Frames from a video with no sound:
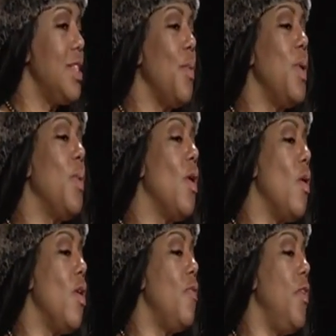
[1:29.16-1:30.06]
So we were
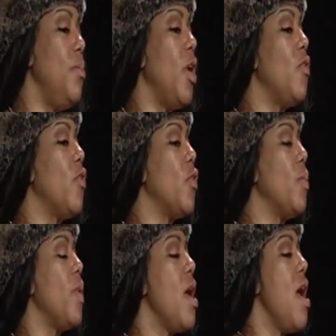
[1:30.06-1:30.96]
all-female
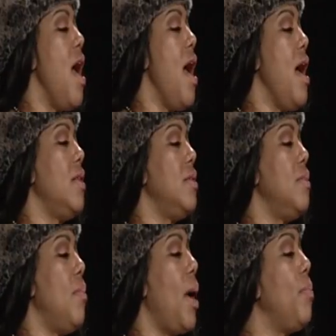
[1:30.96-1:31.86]
group.
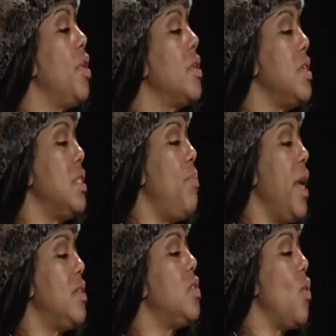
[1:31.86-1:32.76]
And my book is
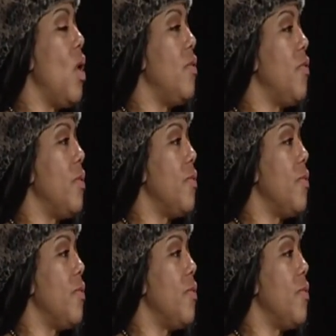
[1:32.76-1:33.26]
based on